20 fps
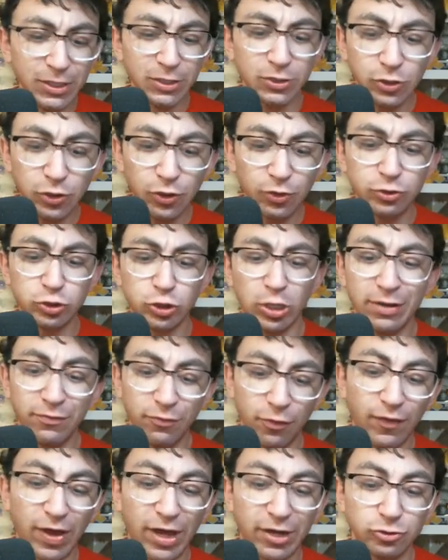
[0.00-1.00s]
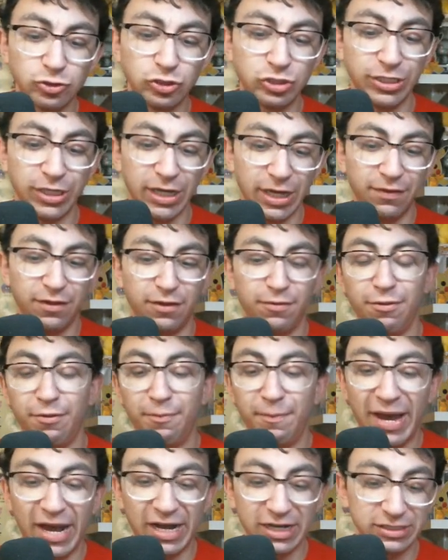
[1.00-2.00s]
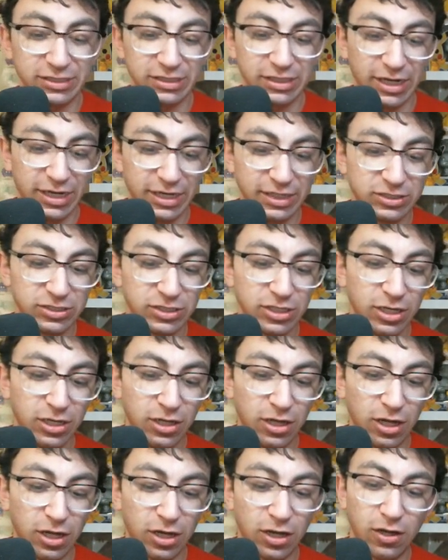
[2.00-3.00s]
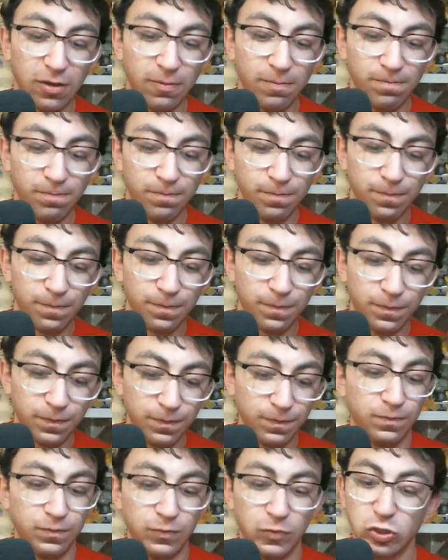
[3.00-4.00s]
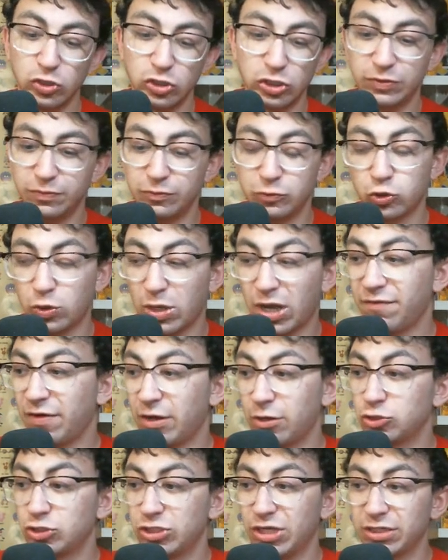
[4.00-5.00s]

good driver of energy, and then the Max Geist. Um, you can just drive energy